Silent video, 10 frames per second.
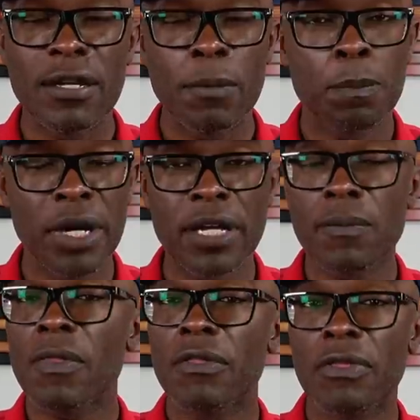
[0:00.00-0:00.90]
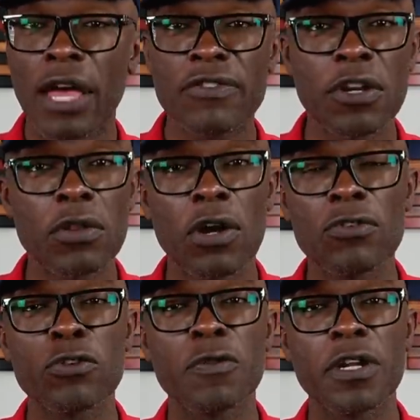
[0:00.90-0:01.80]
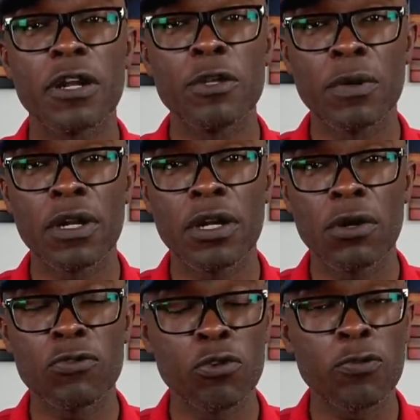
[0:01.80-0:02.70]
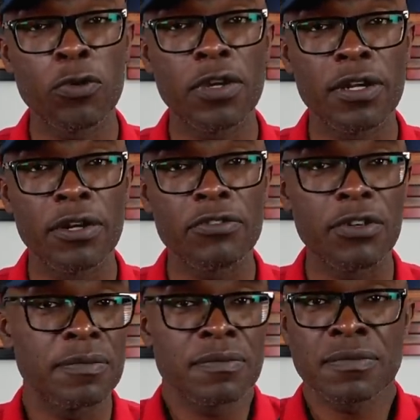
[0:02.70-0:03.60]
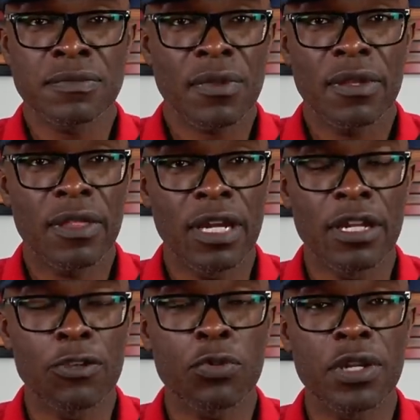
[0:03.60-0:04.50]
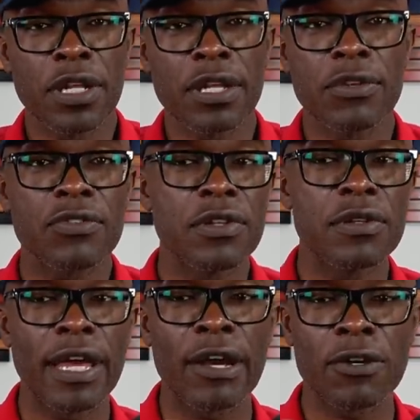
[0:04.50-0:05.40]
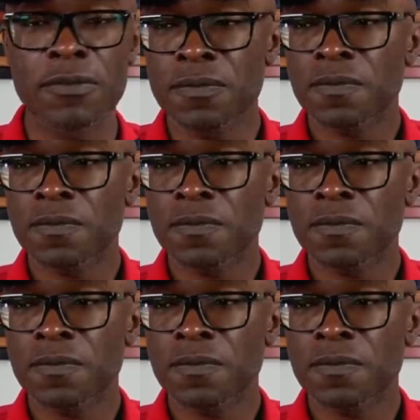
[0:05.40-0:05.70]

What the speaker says: But that's their laws over there. You want to go to a foreign country, then it is what it is. Now,